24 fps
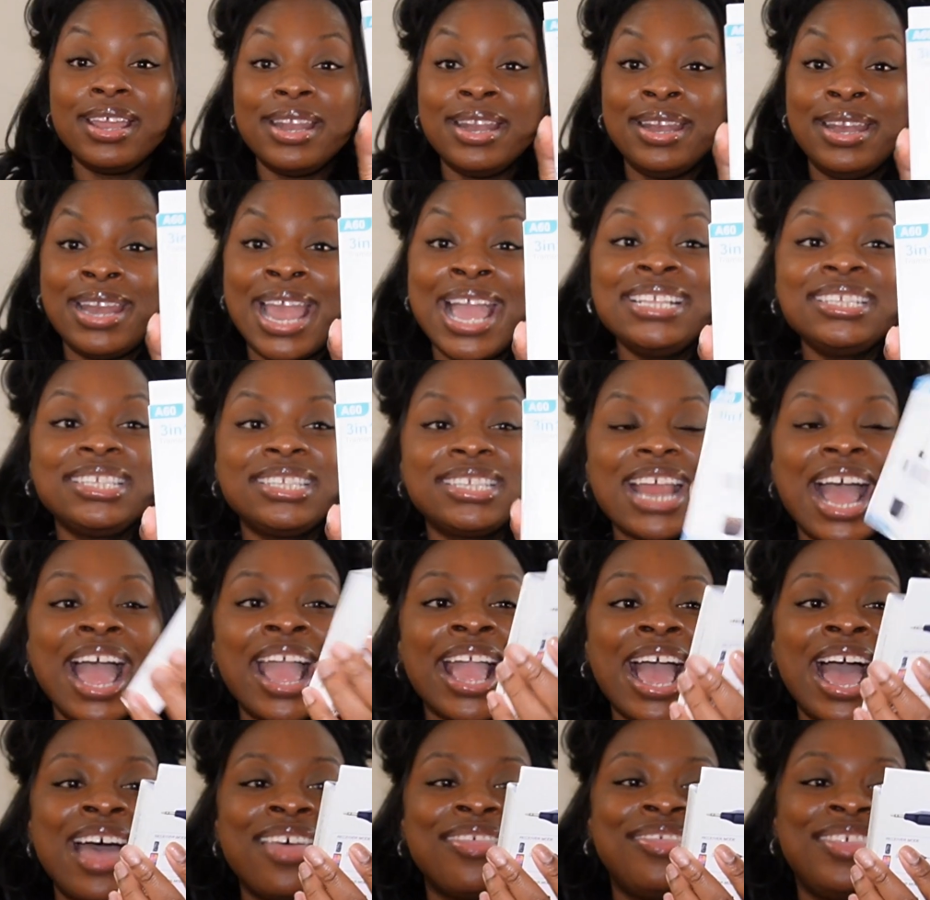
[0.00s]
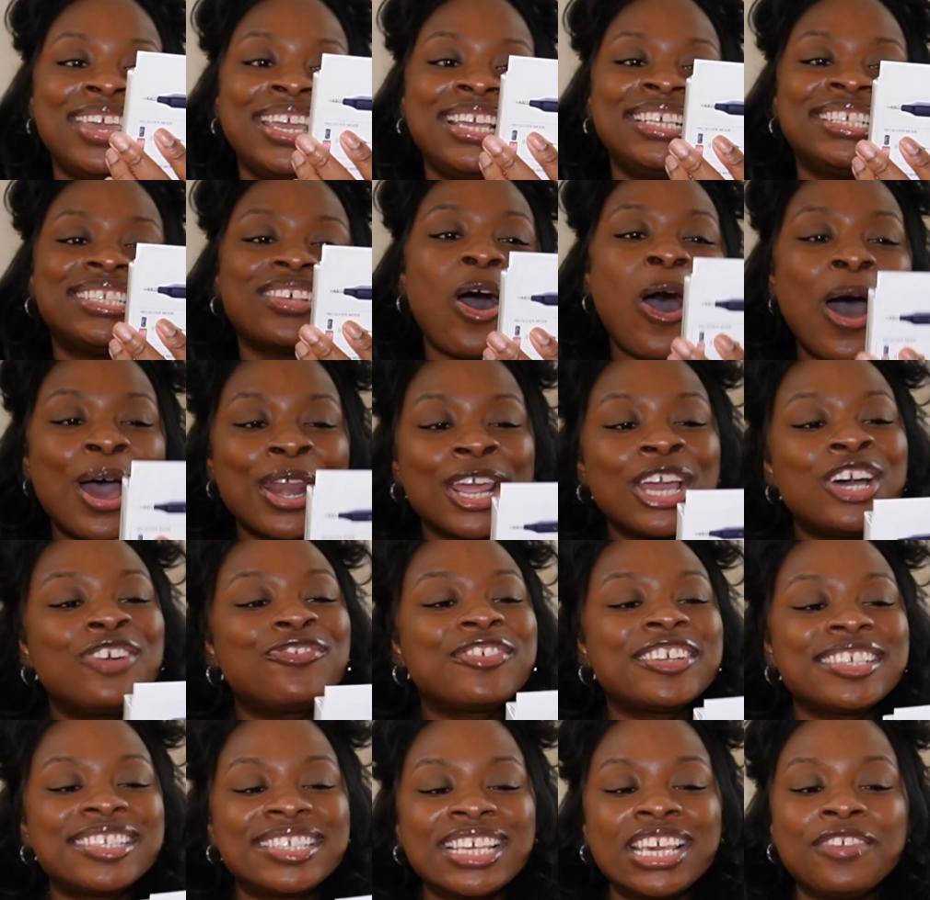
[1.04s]
Next, I got this audio
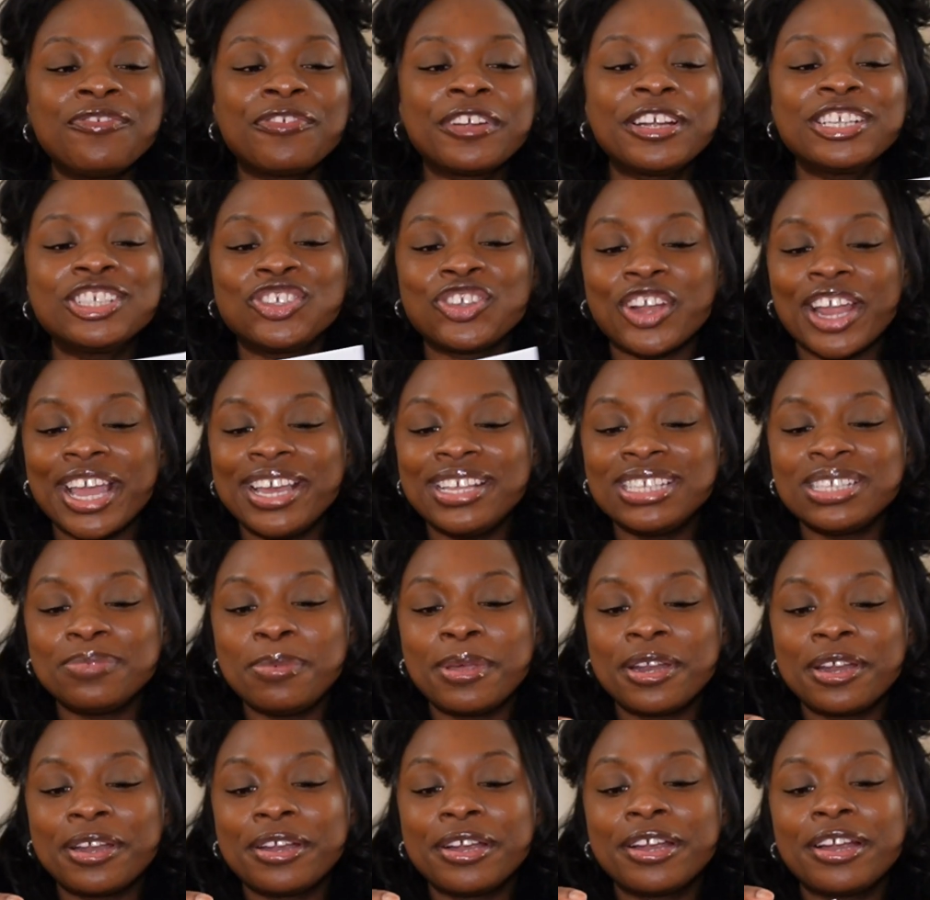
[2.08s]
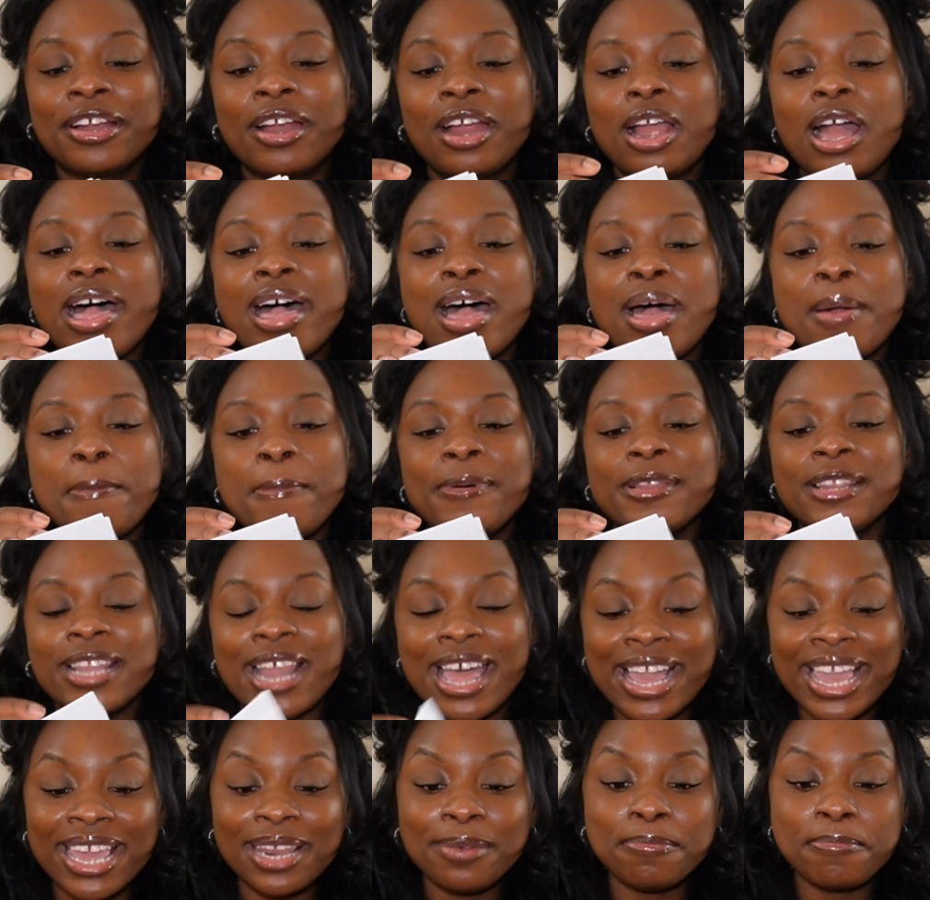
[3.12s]
receiver transmitter uh,
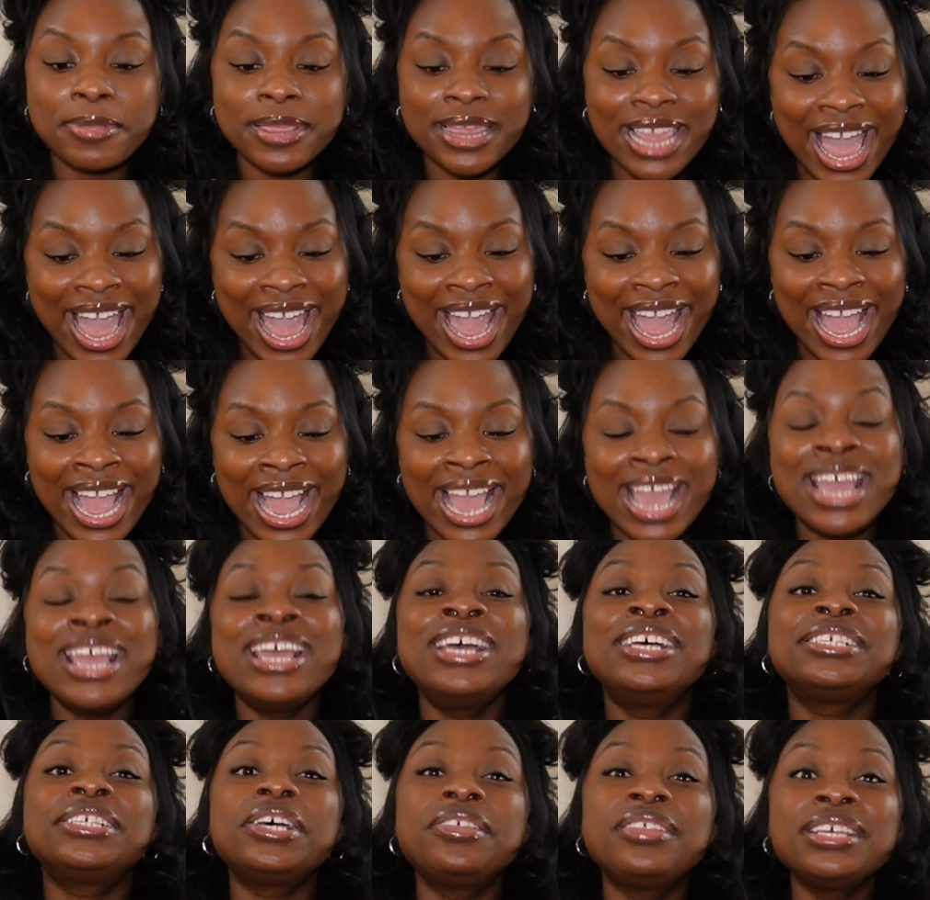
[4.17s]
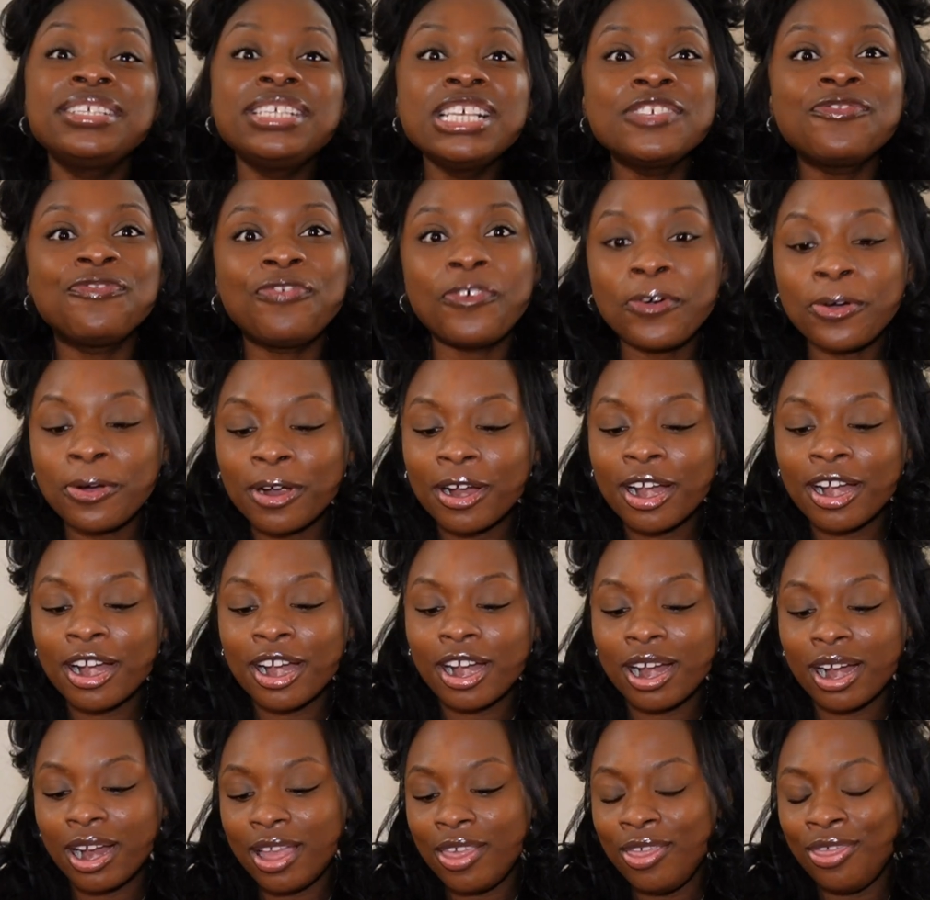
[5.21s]
plug and play. So this is
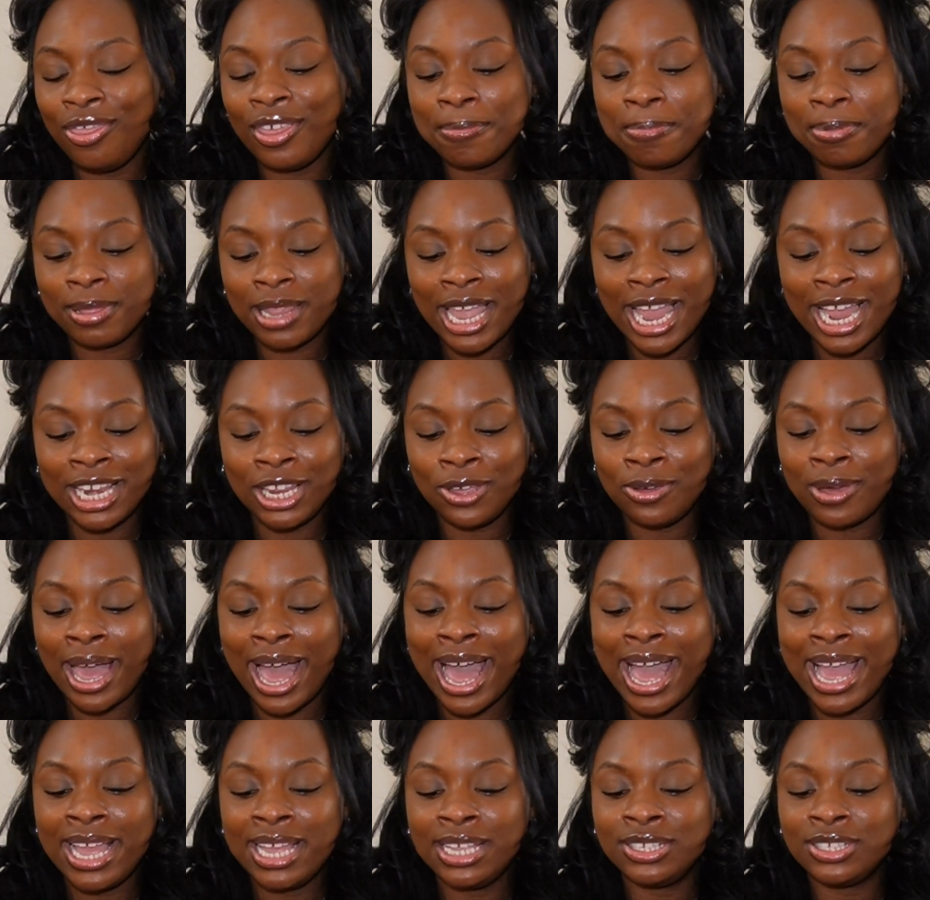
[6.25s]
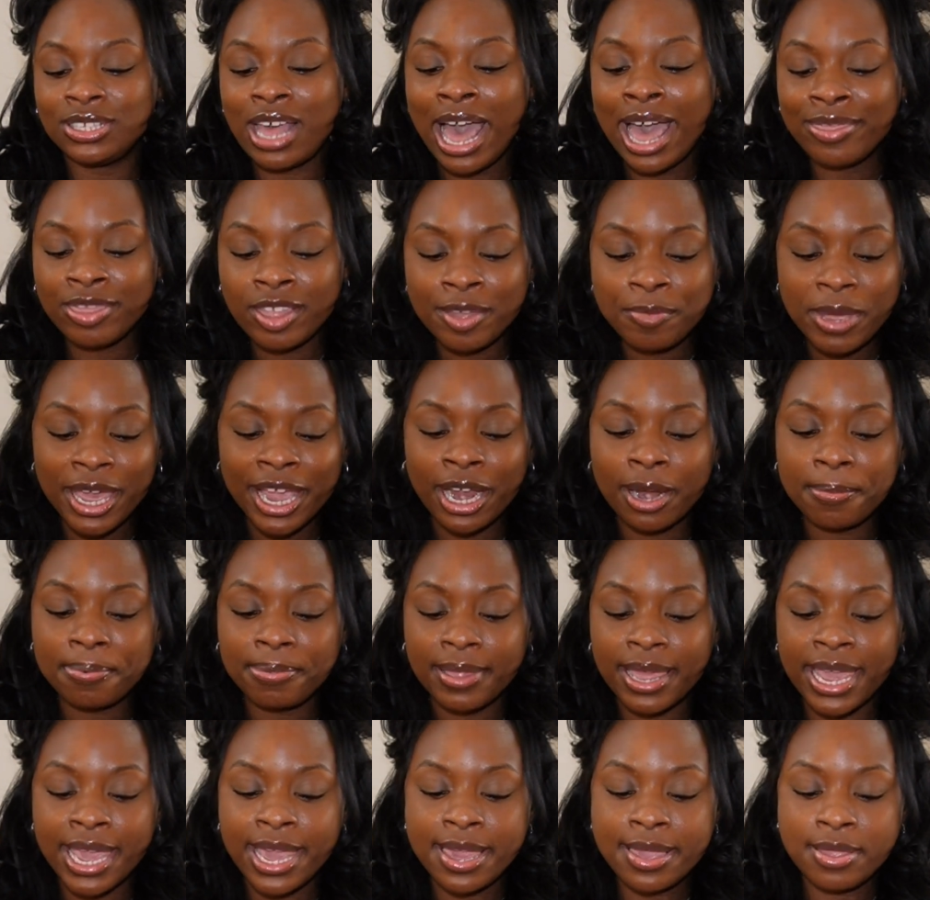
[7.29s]
for the plane, you guys. On the
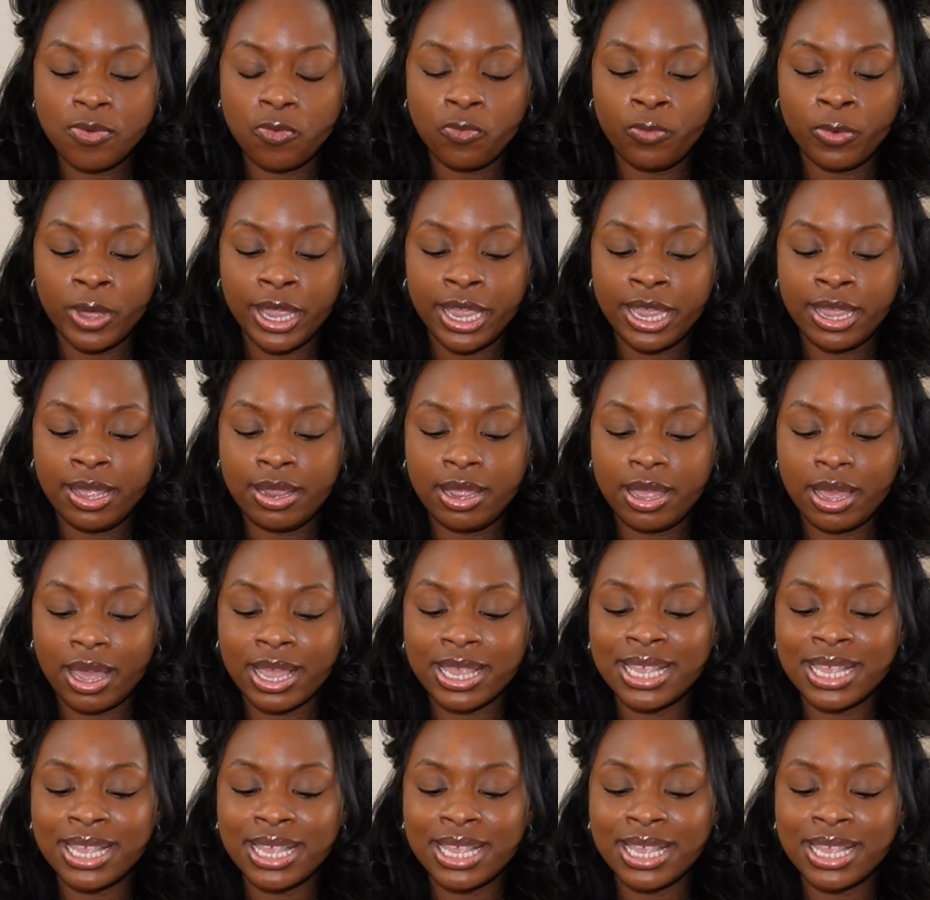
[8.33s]
airplane, when